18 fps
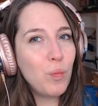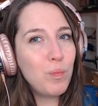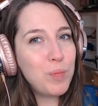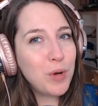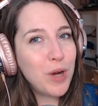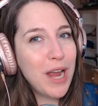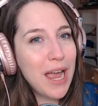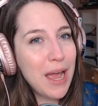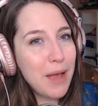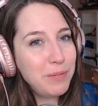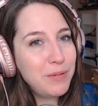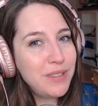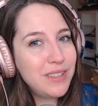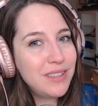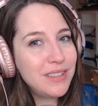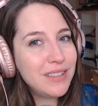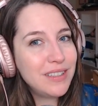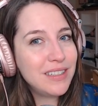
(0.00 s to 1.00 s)

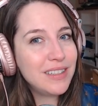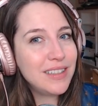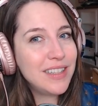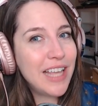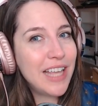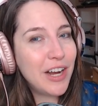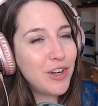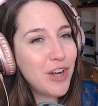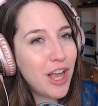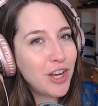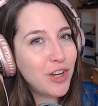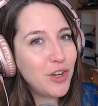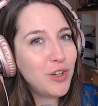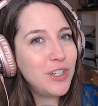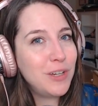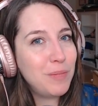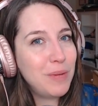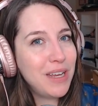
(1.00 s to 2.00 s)
perhaps they're not
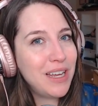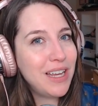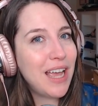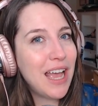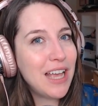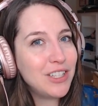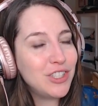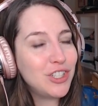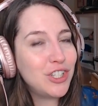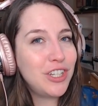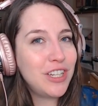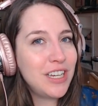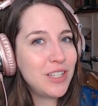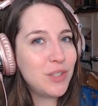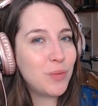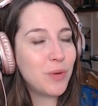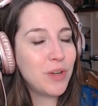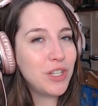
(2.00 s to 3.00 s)
going to be as good
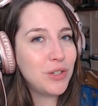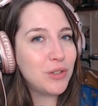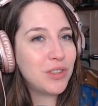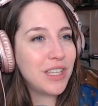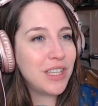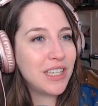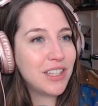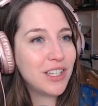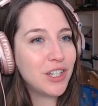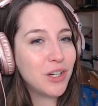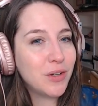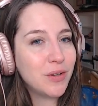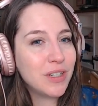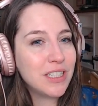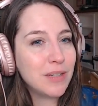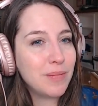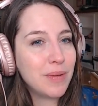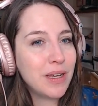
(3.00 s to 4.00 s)
as what you think they're
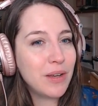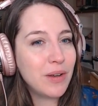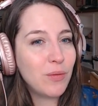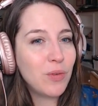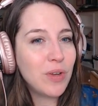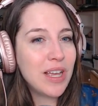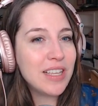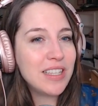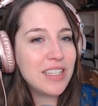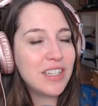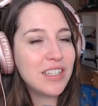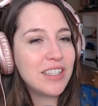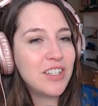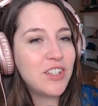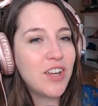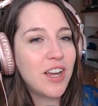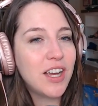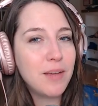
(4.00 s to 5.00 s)
going to be. Has he, does
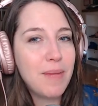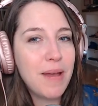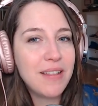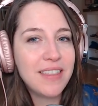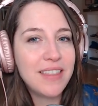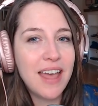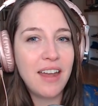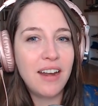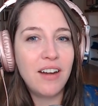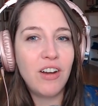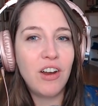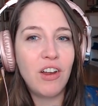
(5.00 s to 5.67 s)
he talk about that at